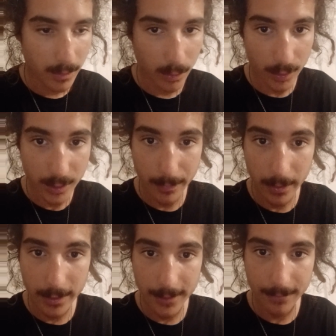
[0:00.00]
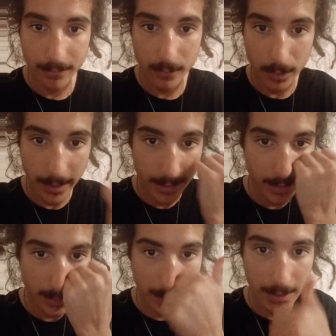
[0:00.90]
or spirit, right?
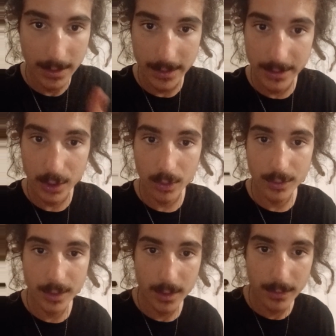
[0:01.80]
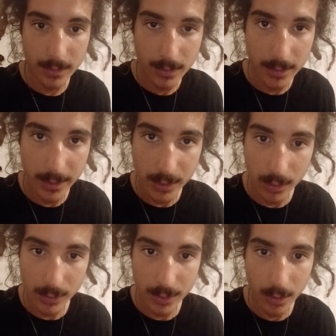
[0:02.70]
Uh, the eternal sun, the
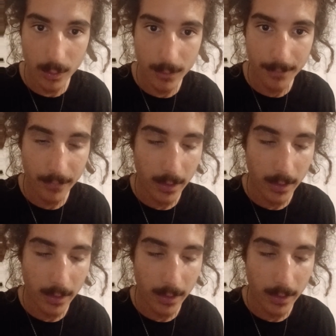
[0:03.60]
eternal soul